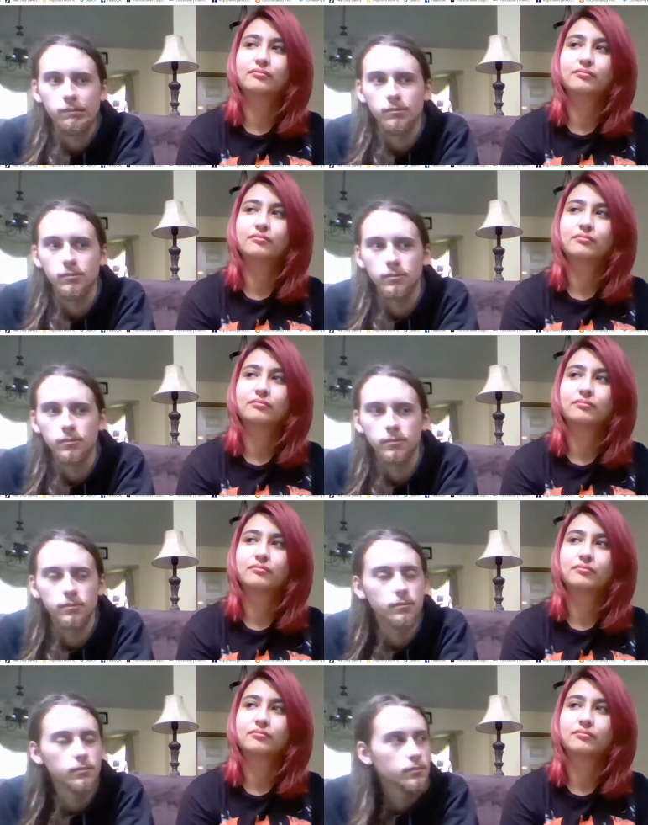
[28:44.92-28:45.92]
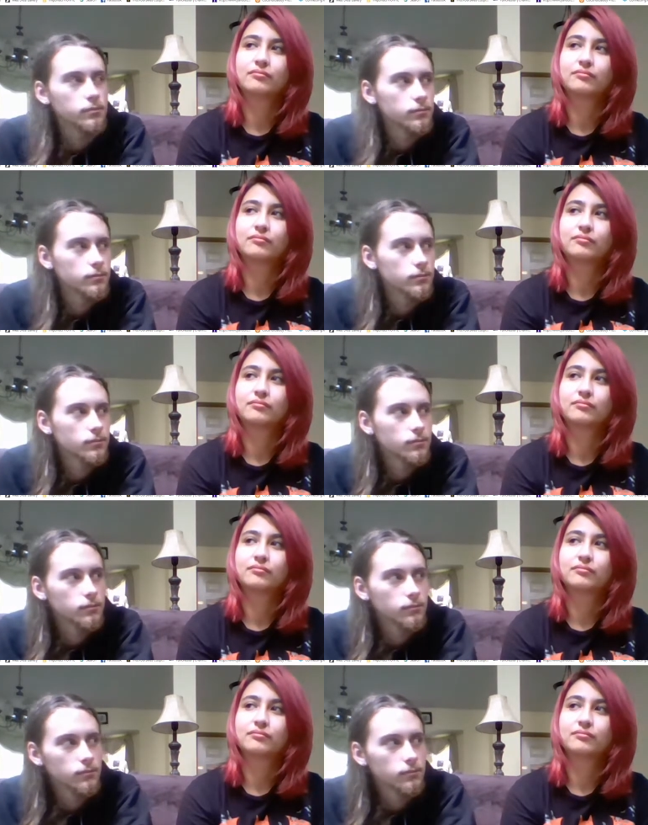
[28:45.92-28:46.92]

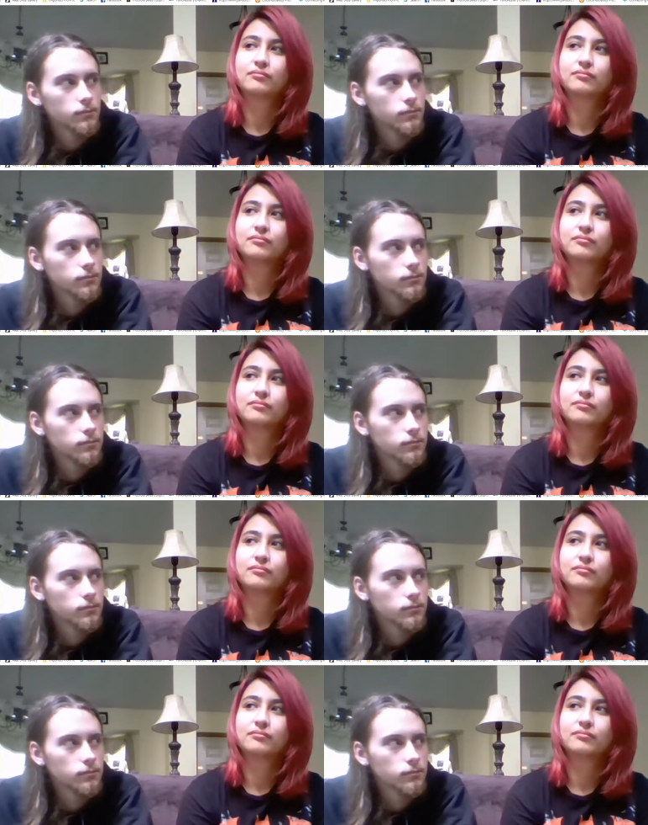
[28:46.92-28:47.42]
Nobody speaks.